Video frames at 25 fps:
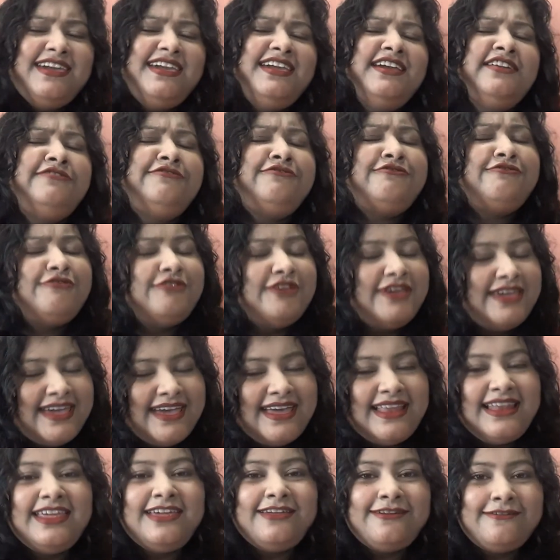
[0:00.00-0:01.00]
It
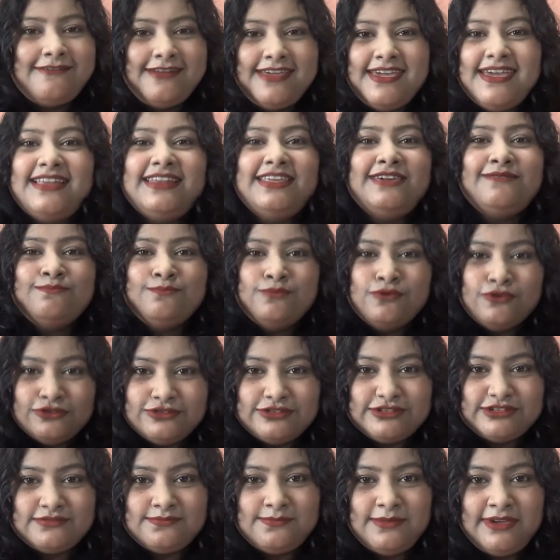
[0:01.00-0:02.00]
really, really
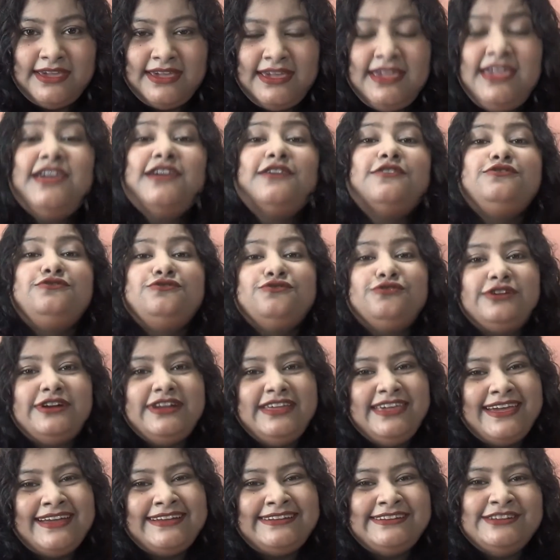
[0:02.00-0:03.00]
boosts me to
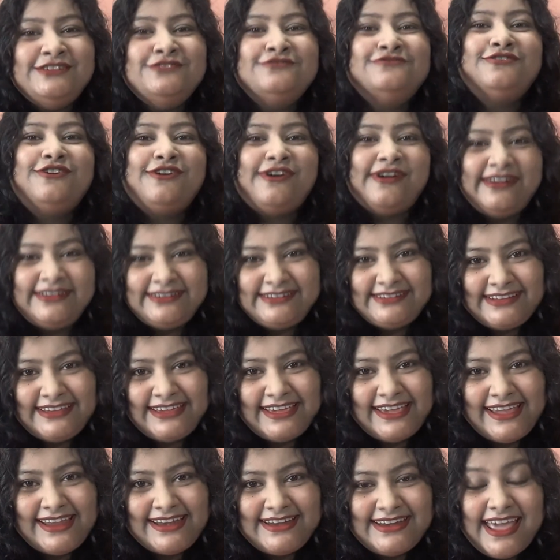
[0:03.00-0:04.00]
create new
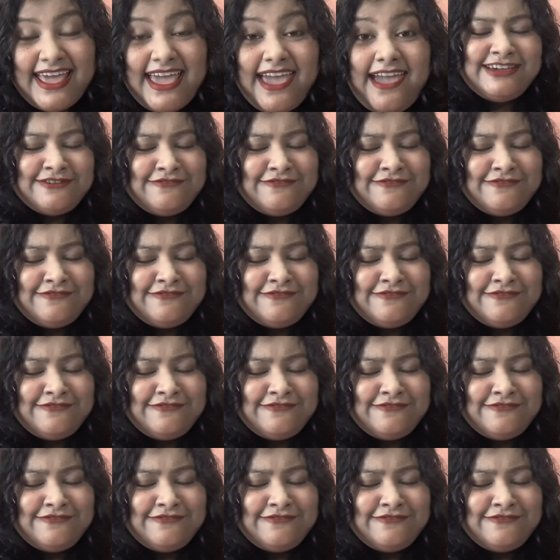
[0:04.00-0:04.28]
content.